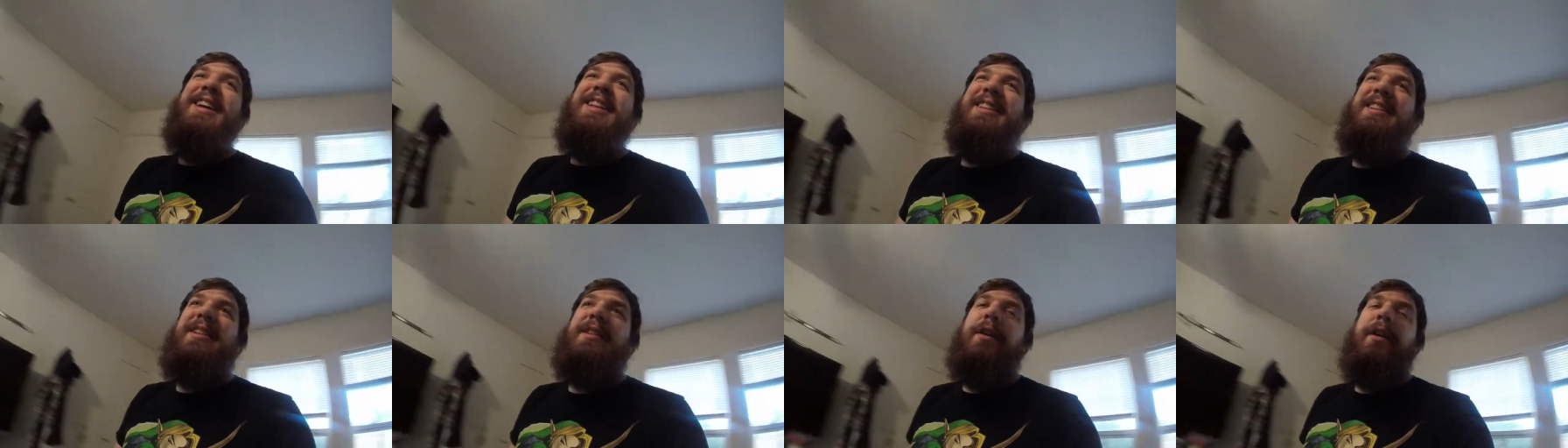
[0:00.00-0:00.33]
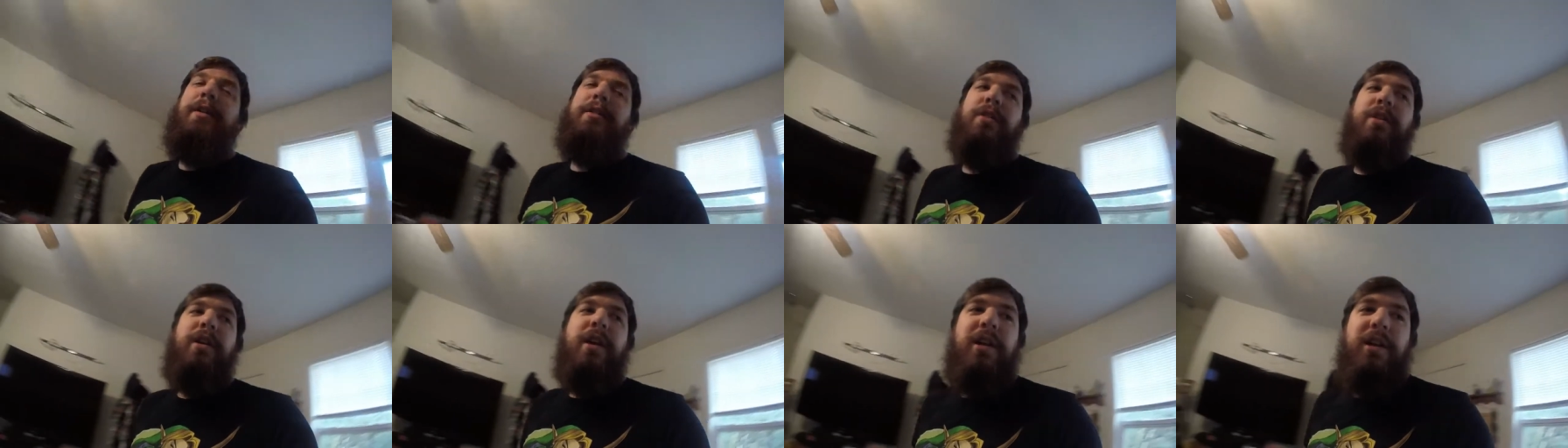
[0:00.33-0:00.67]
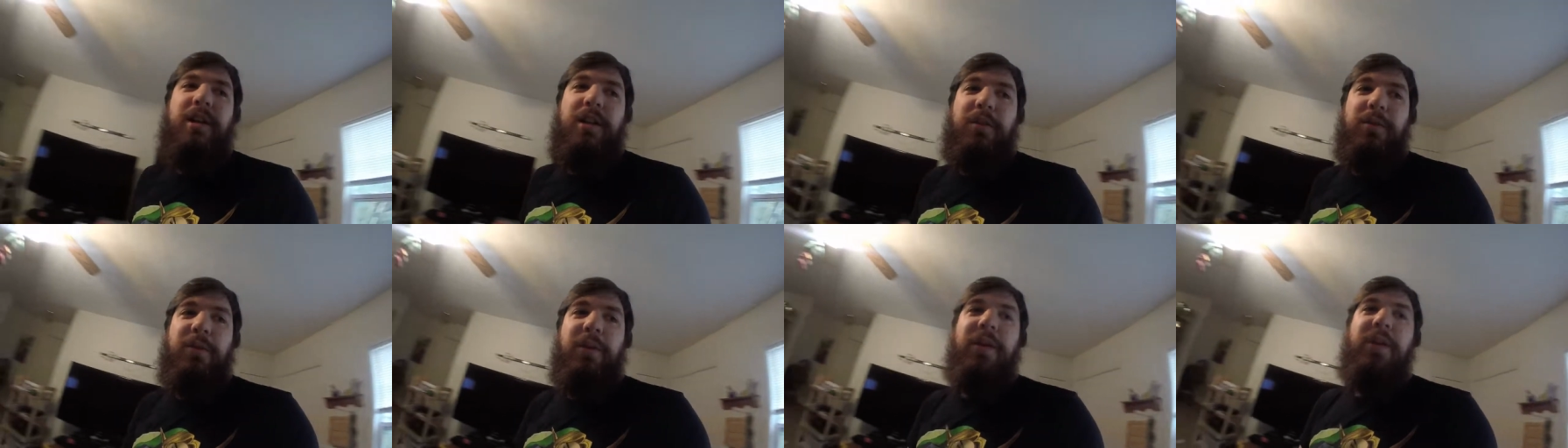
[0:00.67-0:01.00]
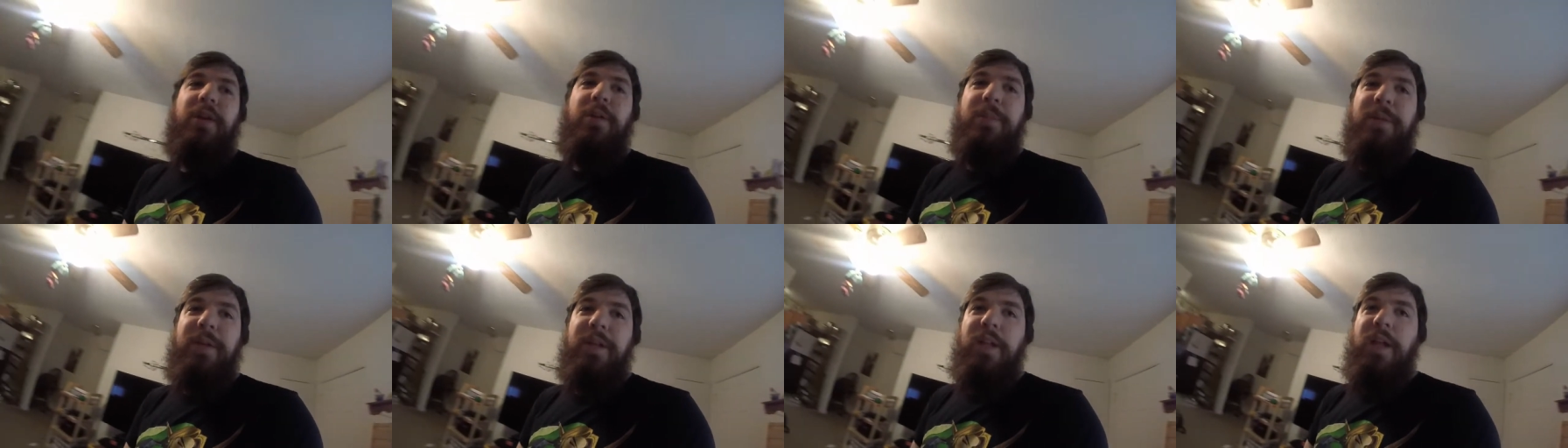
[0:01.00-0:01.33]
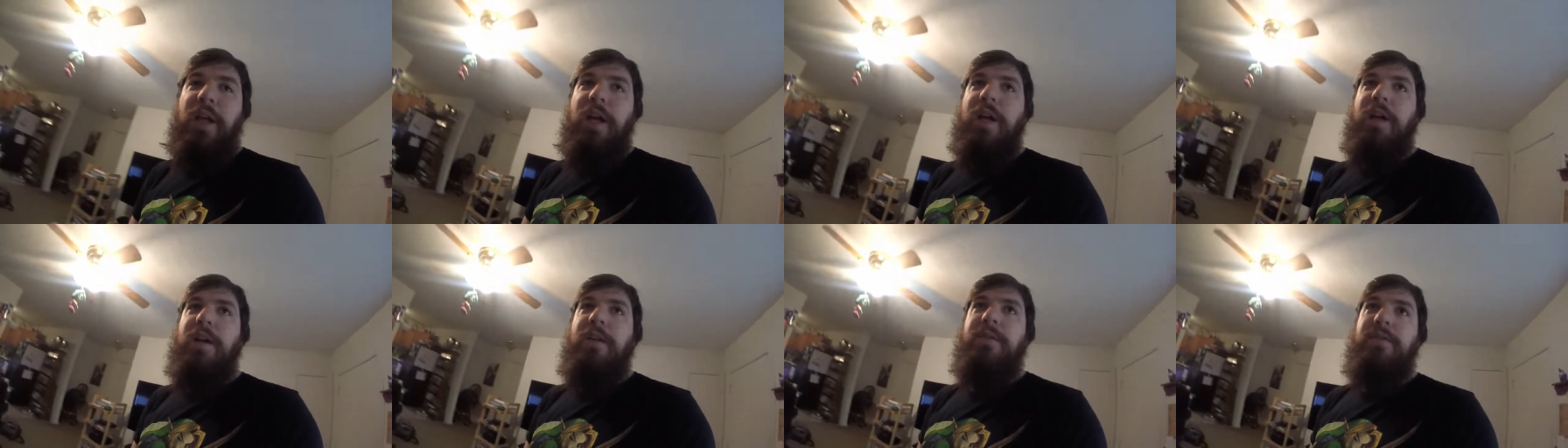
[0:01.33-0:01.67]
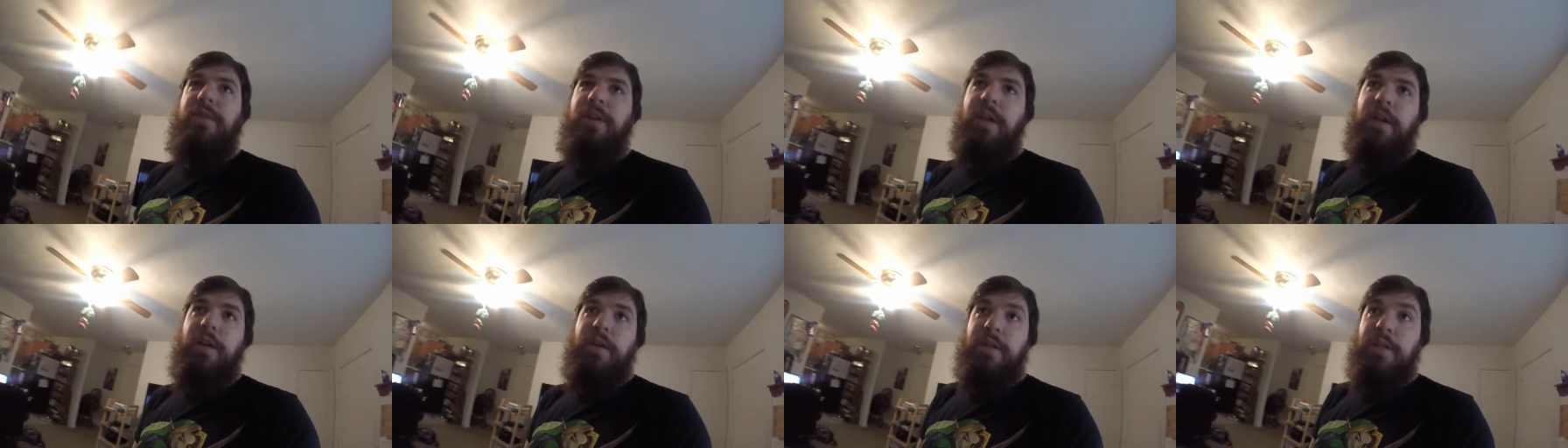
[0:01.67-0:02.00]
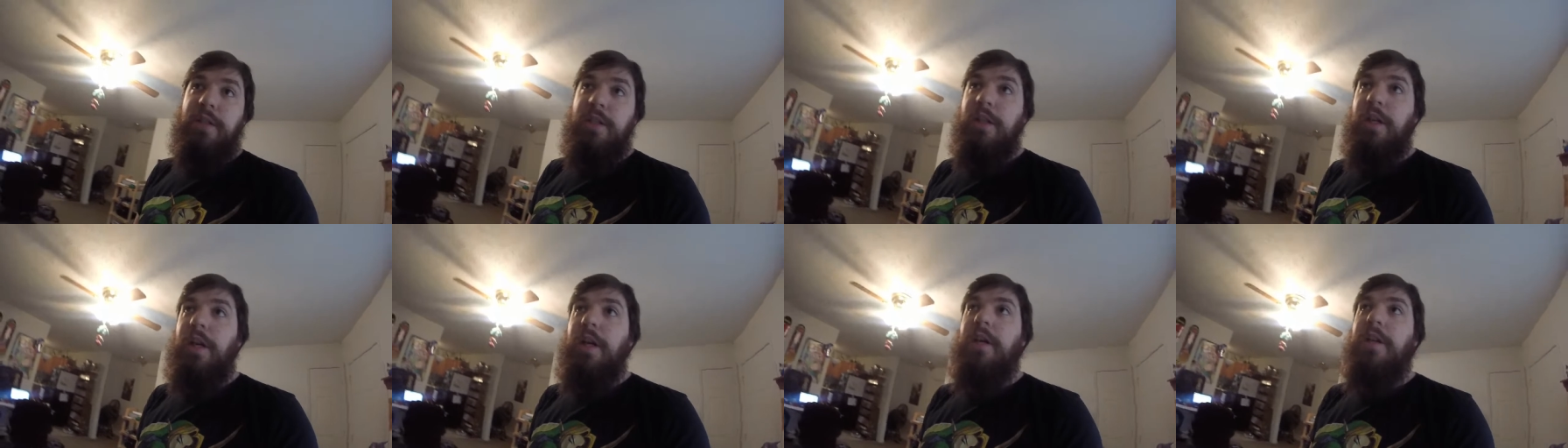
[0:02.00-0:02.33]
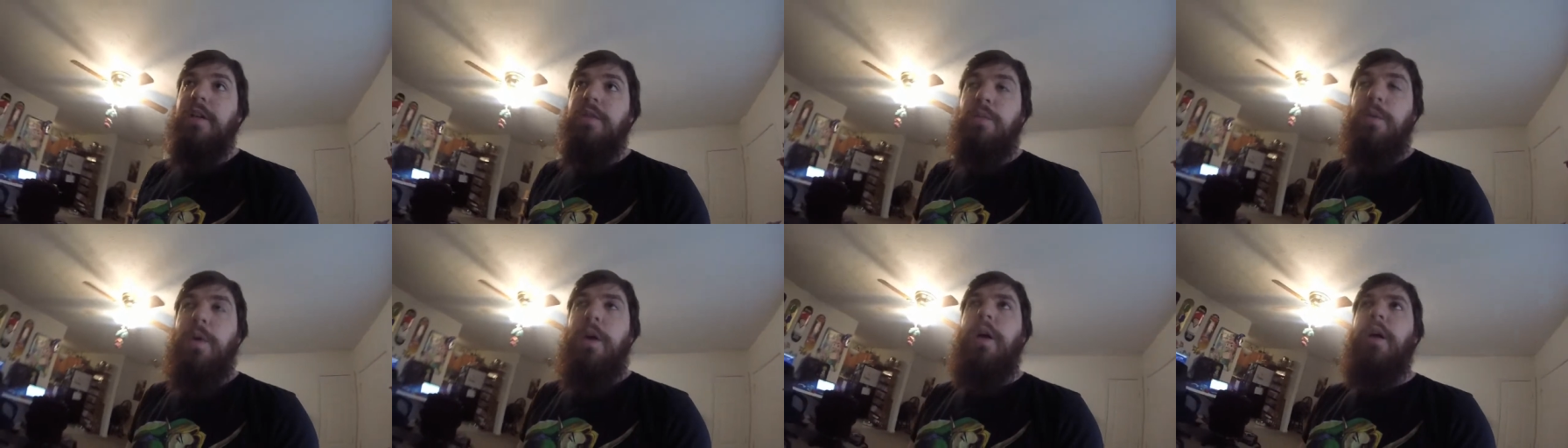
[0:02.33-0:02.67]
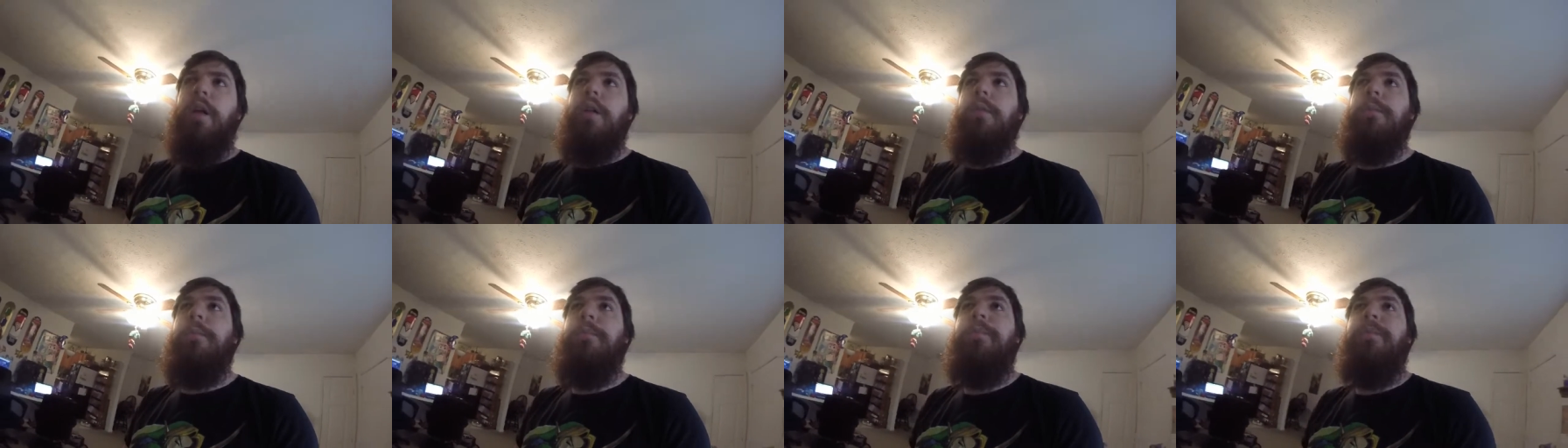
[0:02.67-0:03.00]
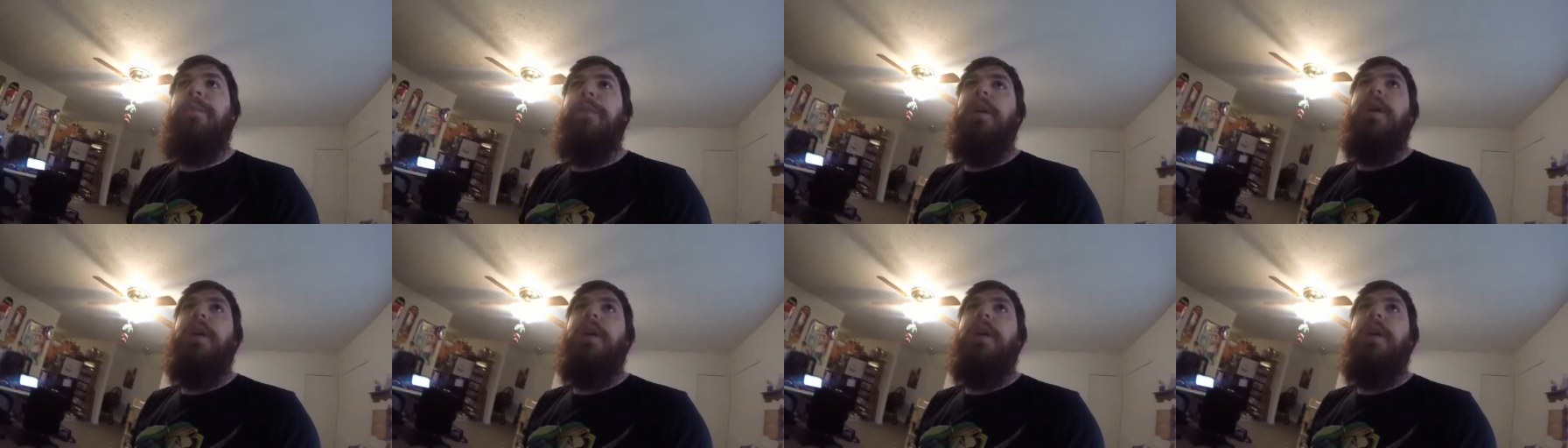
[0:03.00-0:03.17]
The Doctor ninety three will be live later tonight as well.